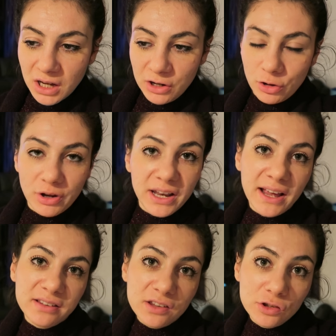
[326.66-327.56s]
I don't know, it
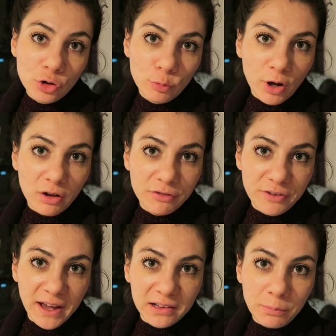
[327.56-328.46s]
has a snowball
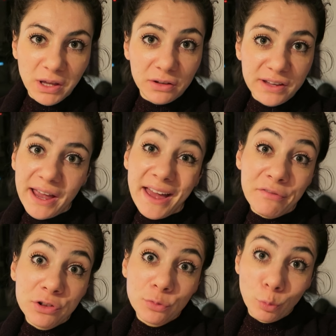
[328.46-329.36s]
effect because I
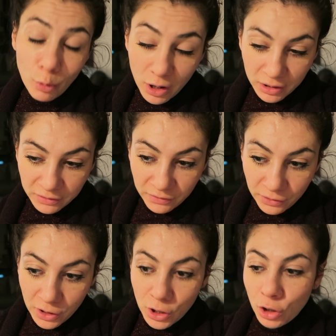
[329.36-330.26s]
haven't worked
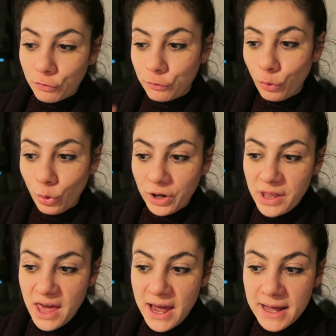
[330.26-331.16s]

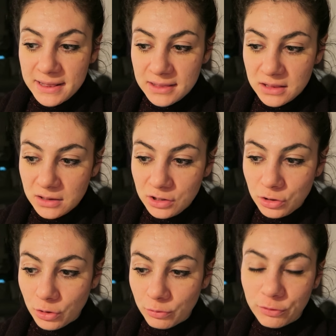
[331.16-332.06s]
for that,
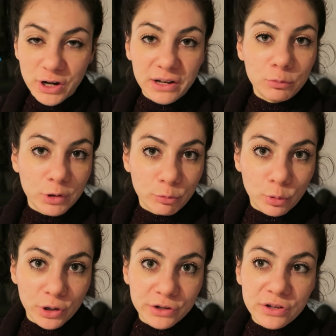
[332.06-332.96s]
you know, for that
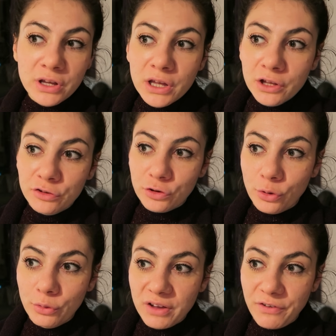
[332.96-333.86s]
reward.
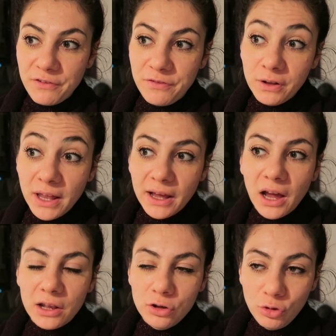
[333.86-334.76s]
So if I feel like
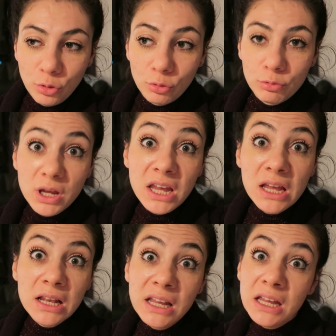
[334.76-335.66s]
I do
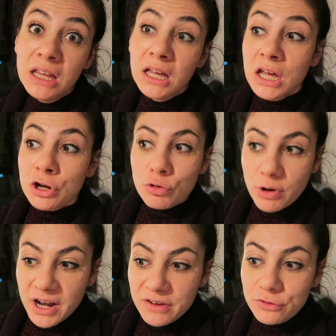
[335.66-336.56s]
really
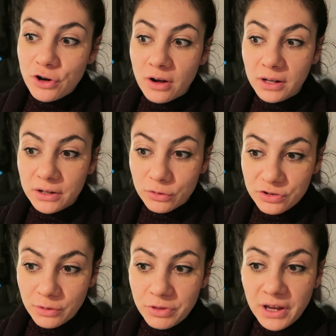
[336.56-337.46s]
crave chocolate or
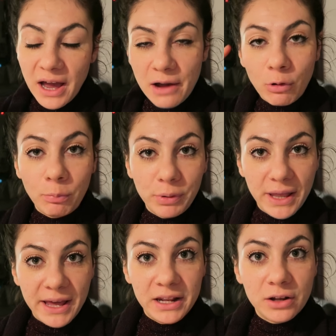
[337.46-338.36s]
something, I will
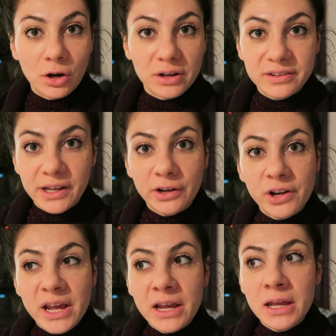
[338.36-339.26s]
plan it on a
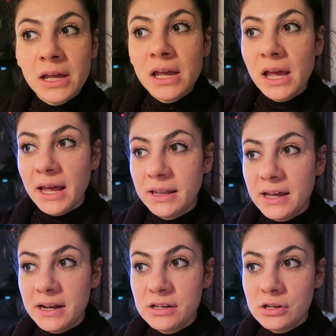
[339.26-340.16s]
Saturday and
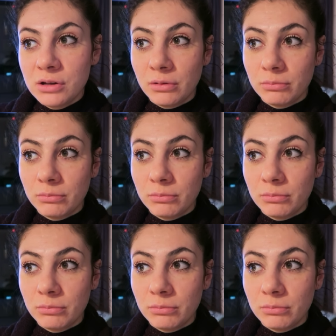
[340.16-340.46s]
then